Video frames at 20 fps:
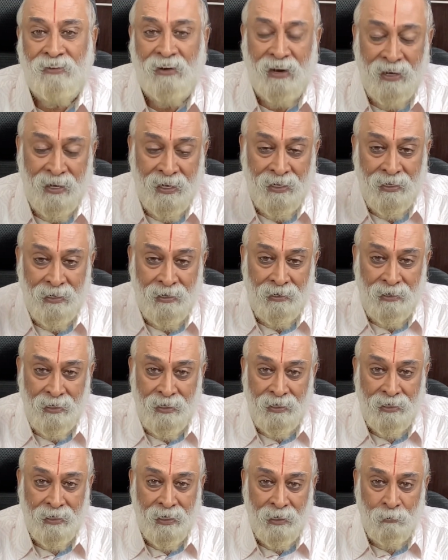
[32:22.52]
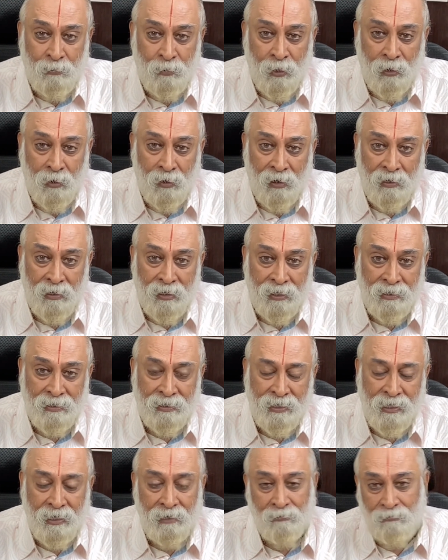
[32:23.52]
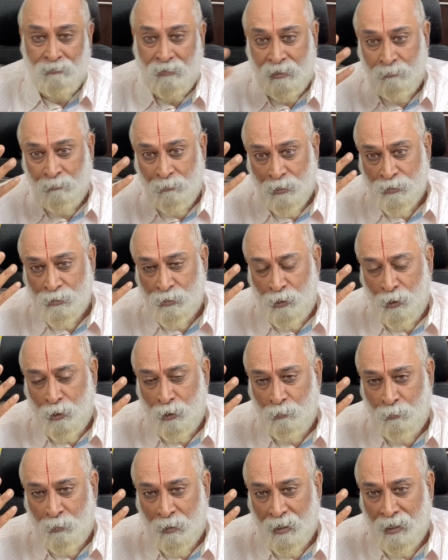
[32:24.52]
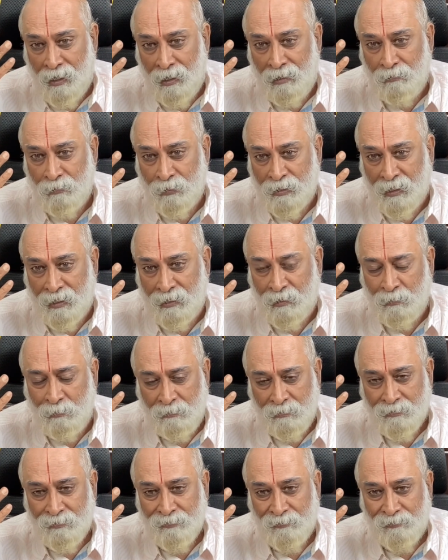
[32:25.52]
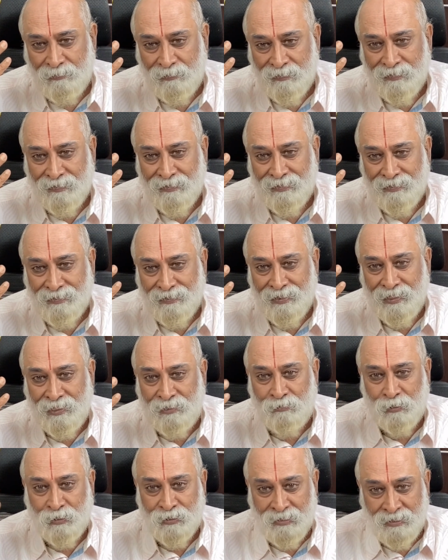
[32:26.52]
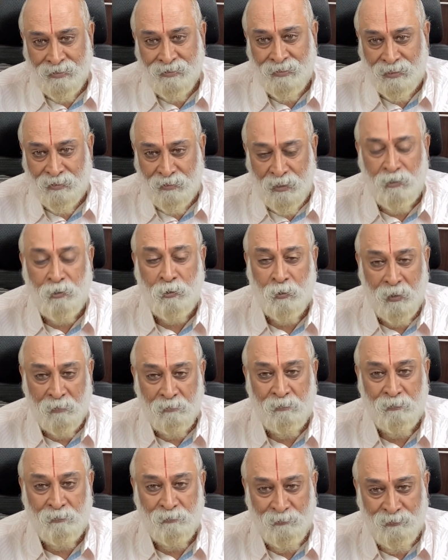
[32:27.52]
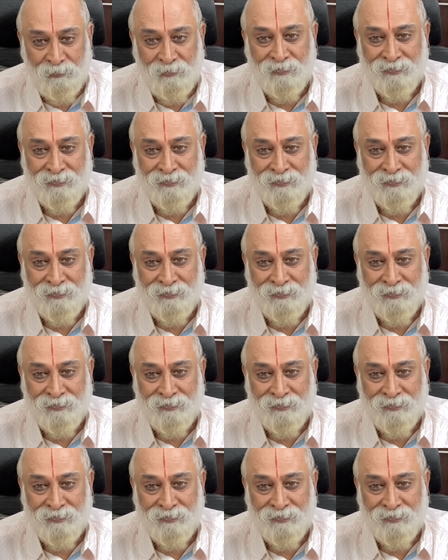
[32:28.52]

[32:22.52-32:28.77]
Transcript: Finally, it came to Lord Krishna. When was Lord Varaha Avataram? It was in Satyuga.